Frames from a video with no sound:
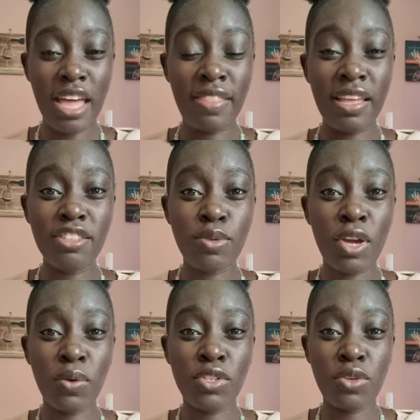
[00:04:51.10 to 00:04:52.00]
And that's
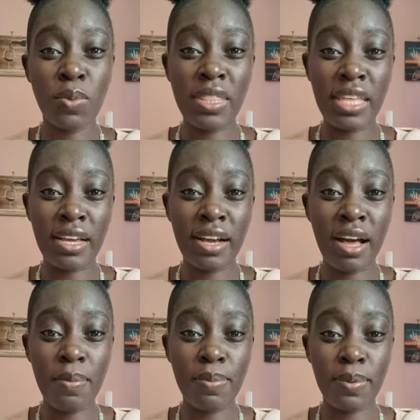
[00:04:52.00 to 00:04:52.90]
why also when the
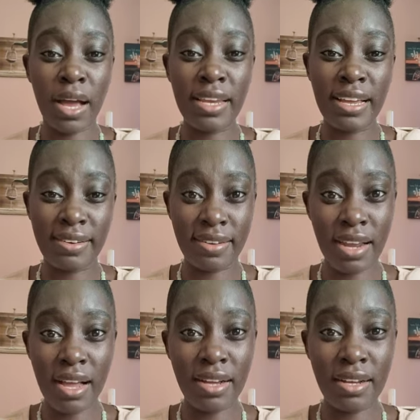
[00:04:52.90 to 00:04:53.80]
cup had a
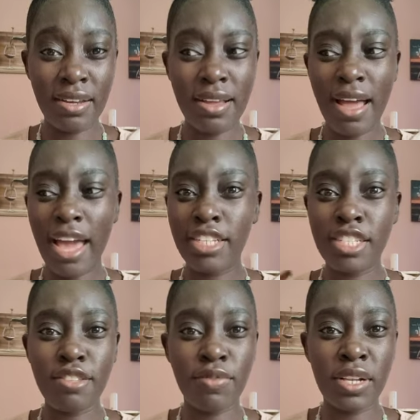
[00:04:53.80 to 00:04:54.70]
crack, I
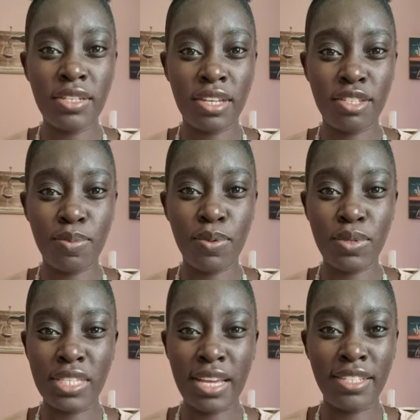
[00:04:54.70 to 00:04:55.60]
just felt
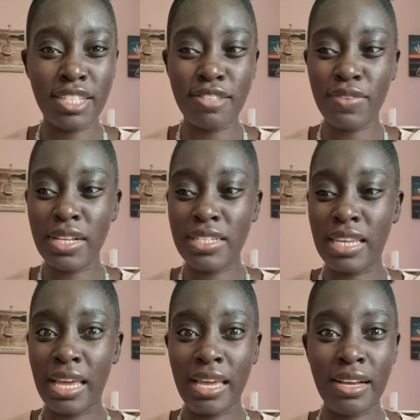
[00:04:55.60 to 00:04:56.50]
exposed. I just
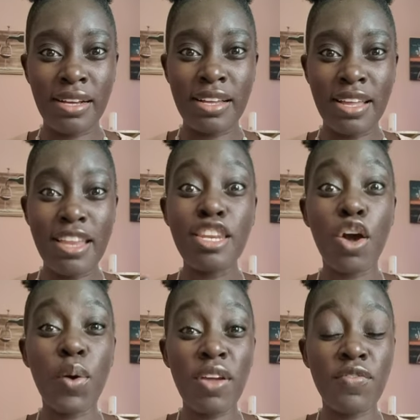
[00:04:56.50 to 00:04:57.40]
felt like
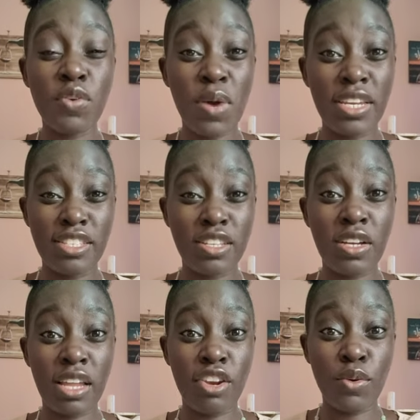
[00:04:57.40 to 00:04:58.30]
now everyone is
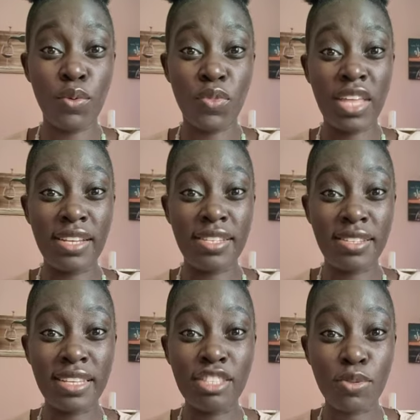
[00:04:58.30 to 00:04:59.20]
gonna know
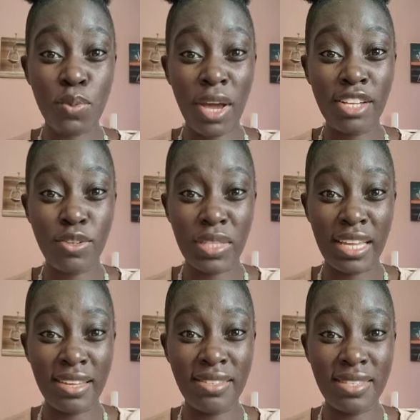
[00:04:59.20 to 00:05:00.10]
that it's white on
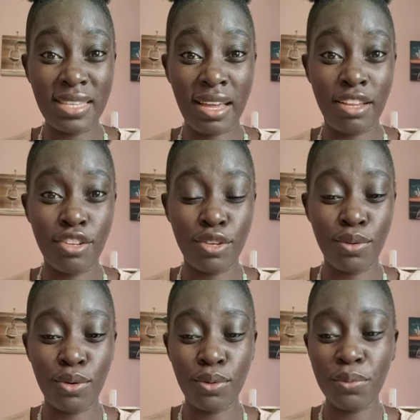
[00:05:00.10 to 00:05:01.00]
the inside,
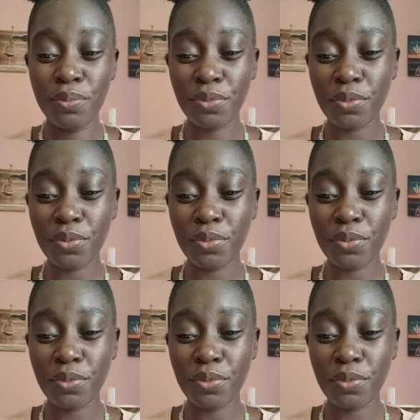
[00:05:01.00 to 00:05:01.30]
you know?